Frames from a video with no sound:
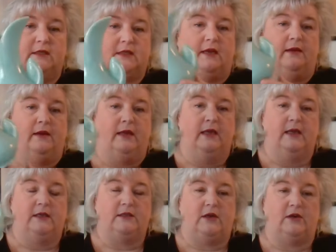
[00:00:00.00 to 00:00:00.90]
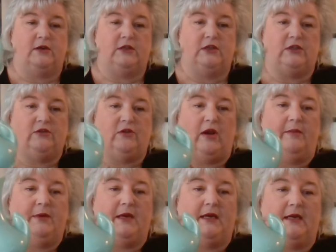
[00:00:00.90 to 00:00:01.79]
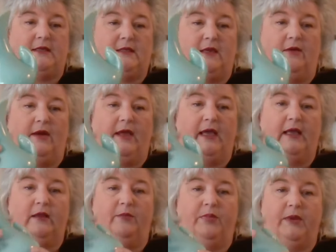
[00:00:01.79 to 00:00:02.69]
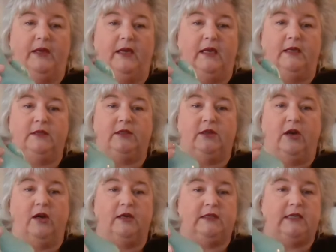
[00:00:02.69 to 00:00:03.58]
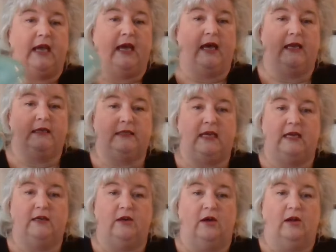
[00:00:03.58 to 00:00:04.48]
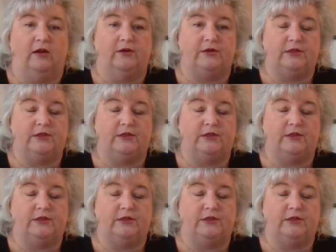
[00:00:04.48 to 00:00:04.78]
I start to describe it and I say, okay, the bidding starts at $10.